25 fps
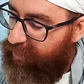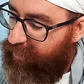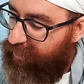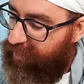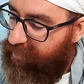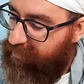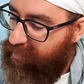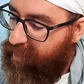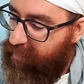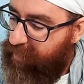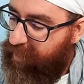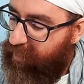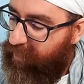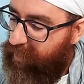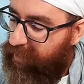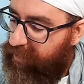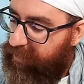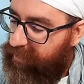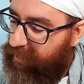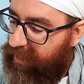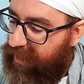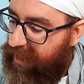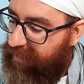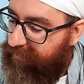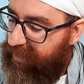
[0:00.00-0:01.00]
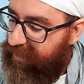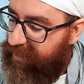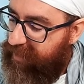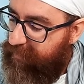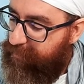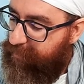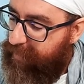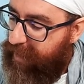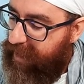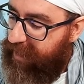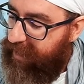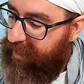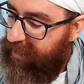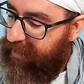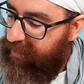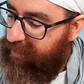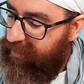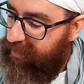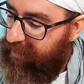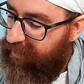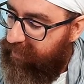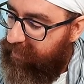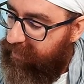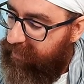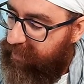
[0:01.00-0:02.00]
you remember we were talking about the
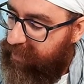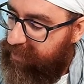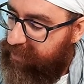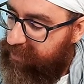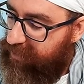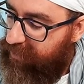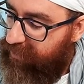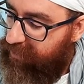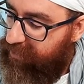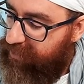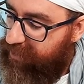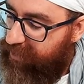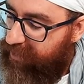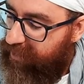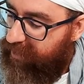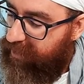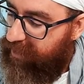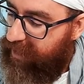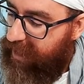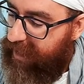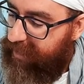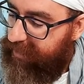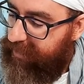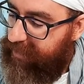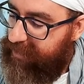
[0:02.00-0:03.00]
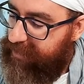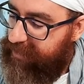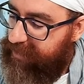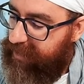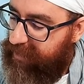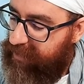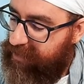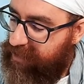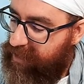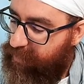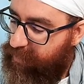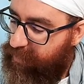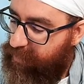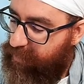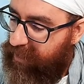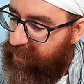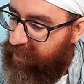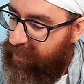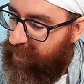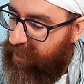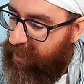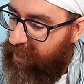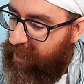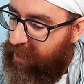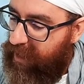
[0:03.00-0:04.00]
pain, the suture, and the
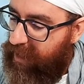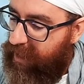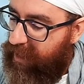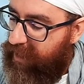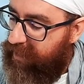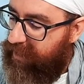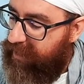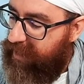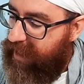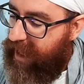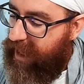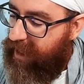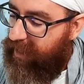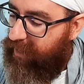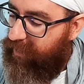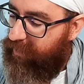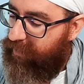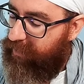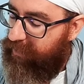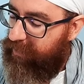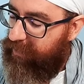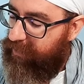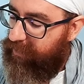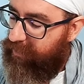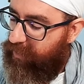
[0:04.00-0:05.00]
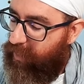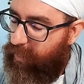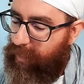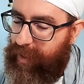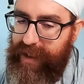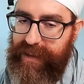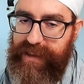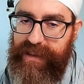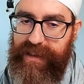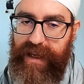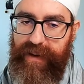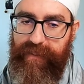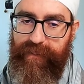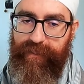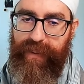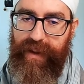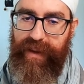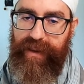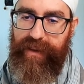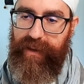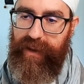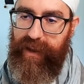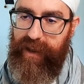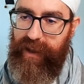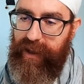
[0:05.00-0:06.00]
sentiment? Now, too much
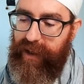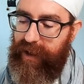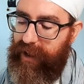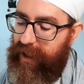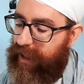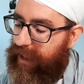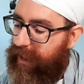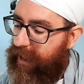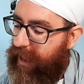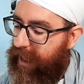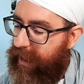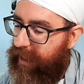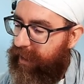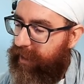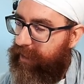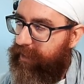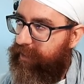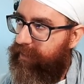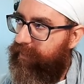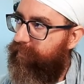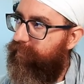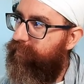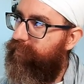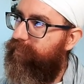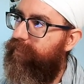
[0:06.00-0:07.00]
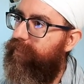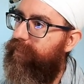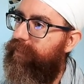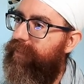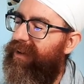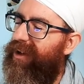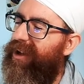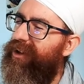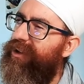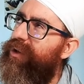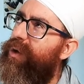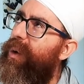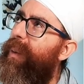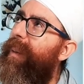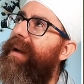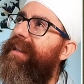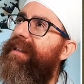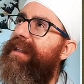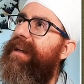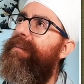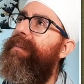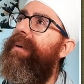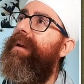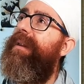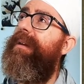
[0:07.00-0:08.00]
empathy, not too
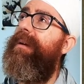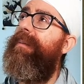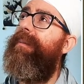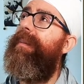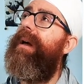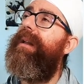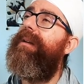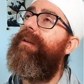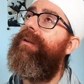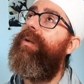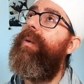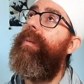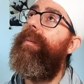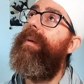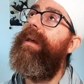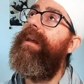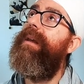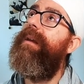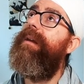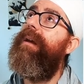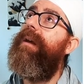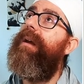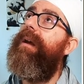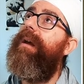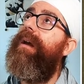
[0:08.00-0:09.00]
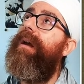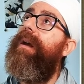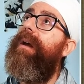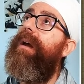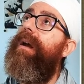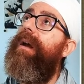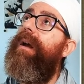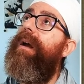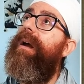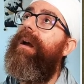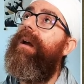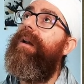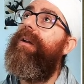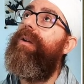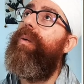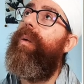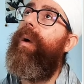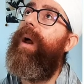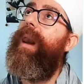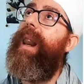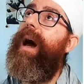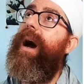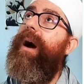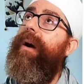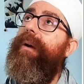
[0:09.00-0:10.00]
much empathy, but to allow